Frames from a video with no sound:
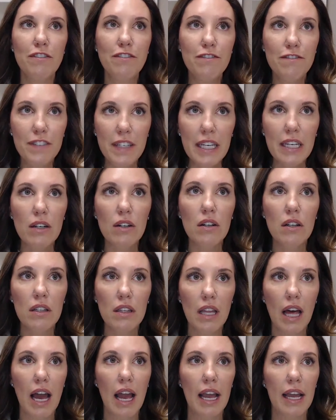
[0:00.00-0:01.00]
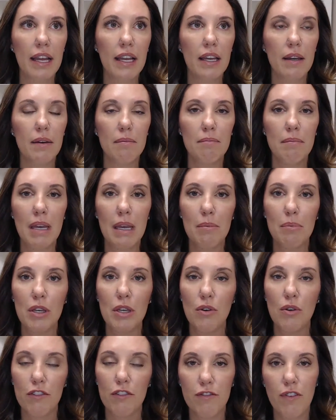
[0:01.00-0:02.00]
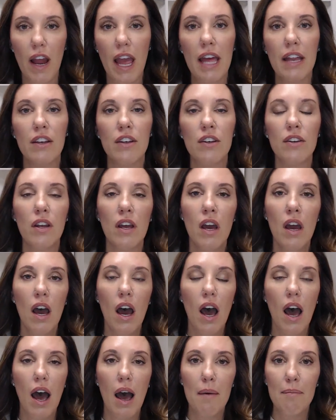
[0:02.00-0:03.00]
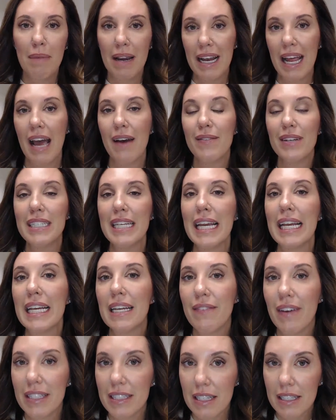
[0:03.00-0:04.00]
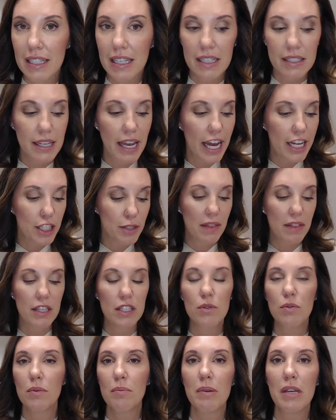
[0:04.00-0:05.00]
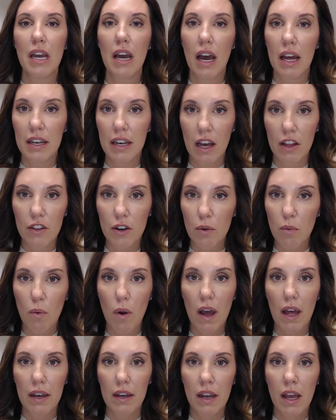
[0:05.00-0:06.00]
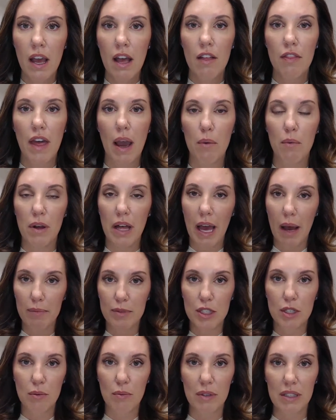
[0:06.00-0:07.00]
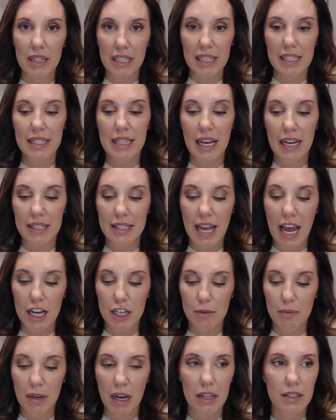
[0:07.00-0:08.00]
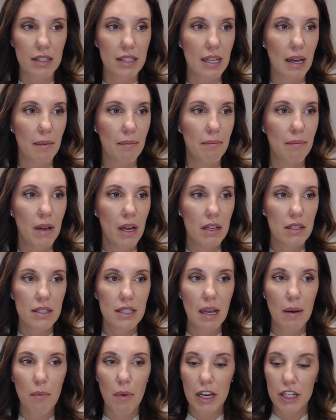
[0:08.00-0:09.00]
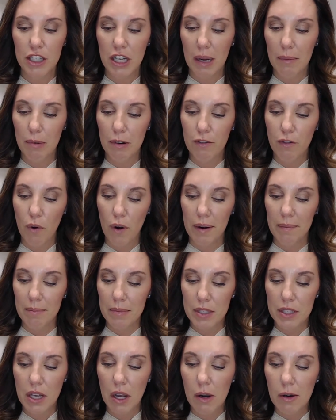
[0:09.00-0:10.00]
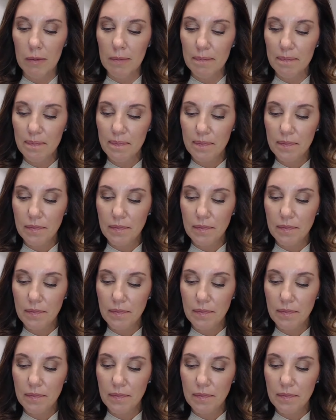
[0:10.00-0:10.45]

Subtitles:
feel like maybe your friend might have a negative entity attachment, this would be another one that will help to release that attachment on some way, shape, or form. So,